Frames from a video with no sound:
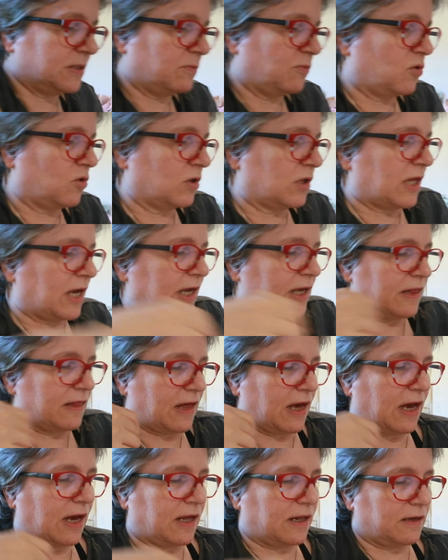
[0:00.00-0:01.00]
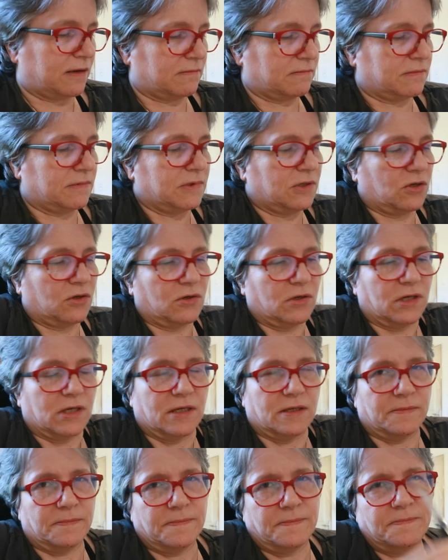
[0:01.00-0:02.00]
some more like that their
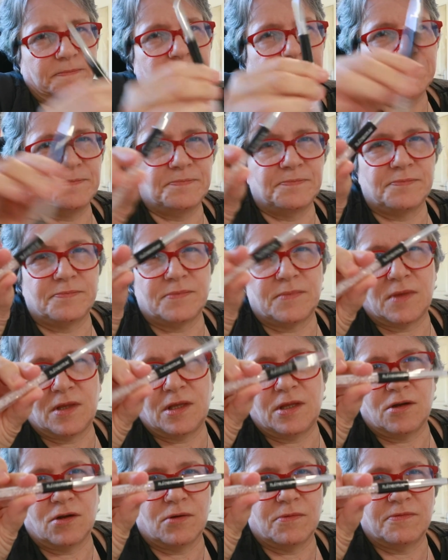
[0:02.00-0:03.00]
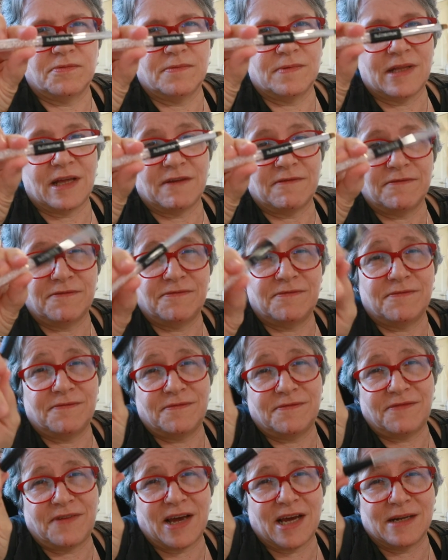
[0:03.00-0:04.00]
um their they have
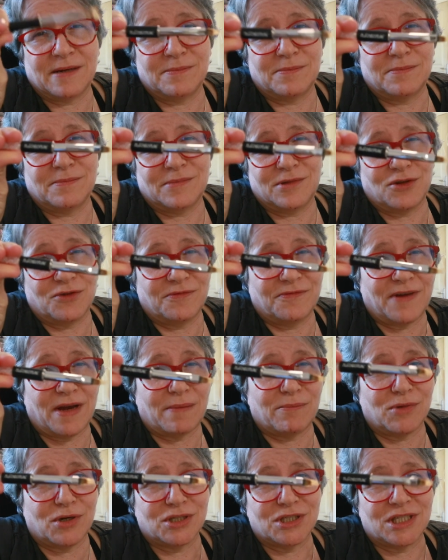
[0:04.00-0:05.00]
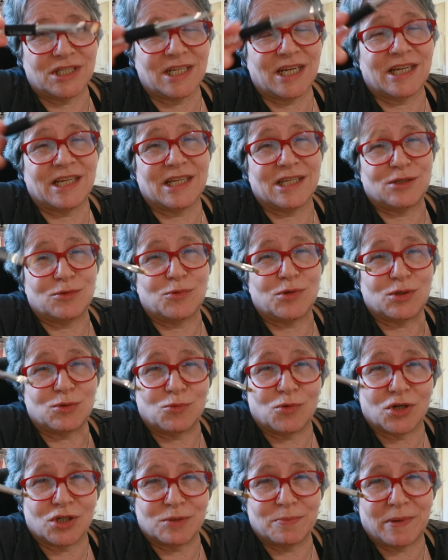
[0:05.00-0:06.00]
fat their fat brushes like this
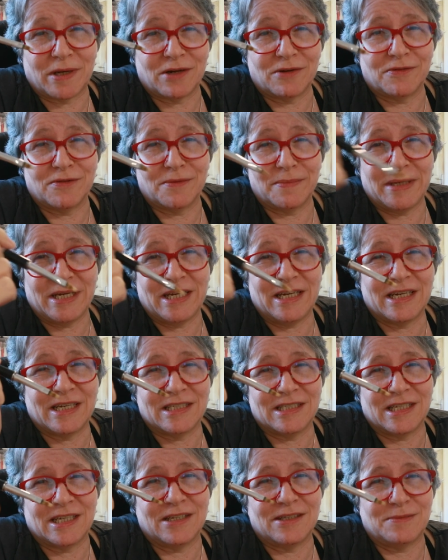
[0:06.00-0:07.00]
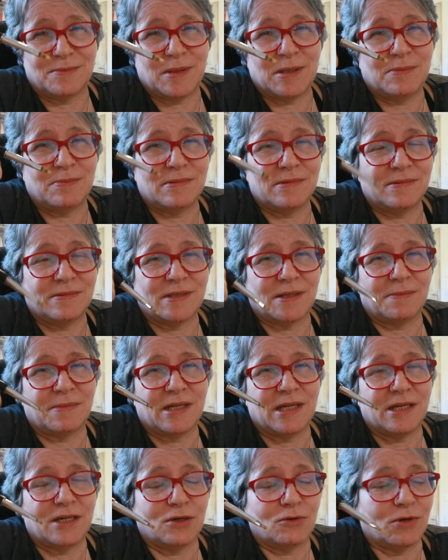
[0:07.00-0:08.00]
which works better for me because it gives me
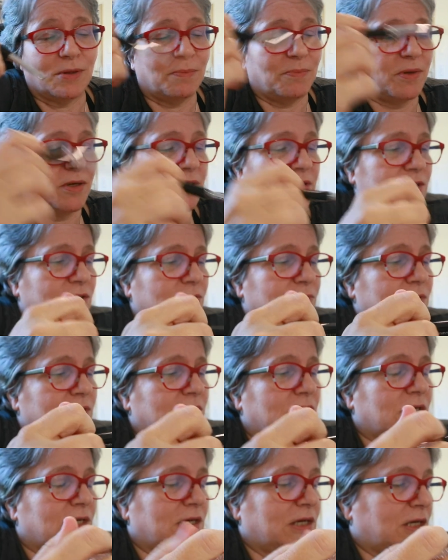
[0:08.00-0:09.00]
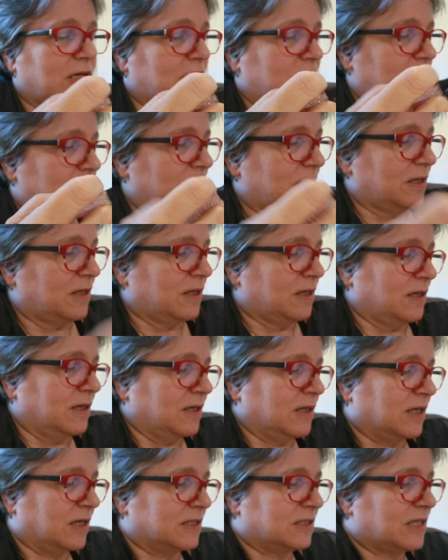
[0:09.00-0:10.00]
something to grip onto
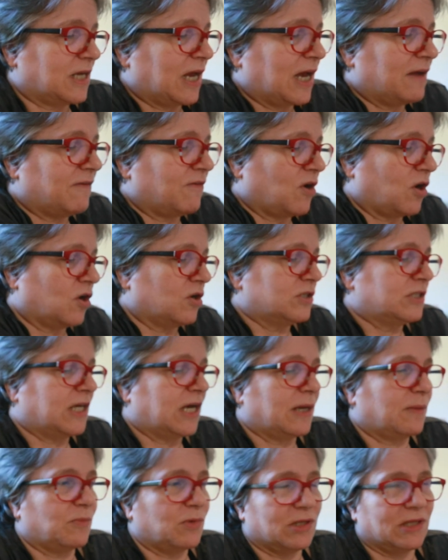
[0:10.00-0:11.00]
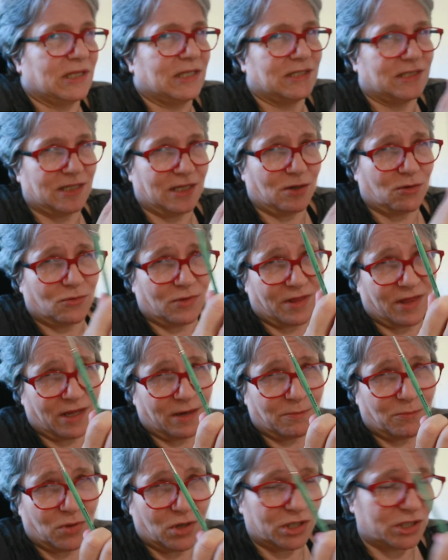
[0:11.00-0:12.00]
because I have a hard time with these little
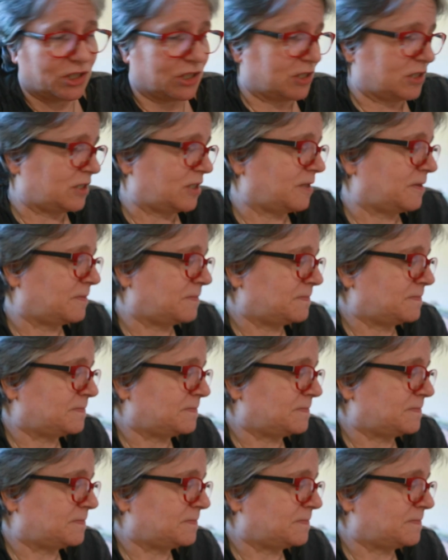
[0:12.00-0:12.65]
thin brushes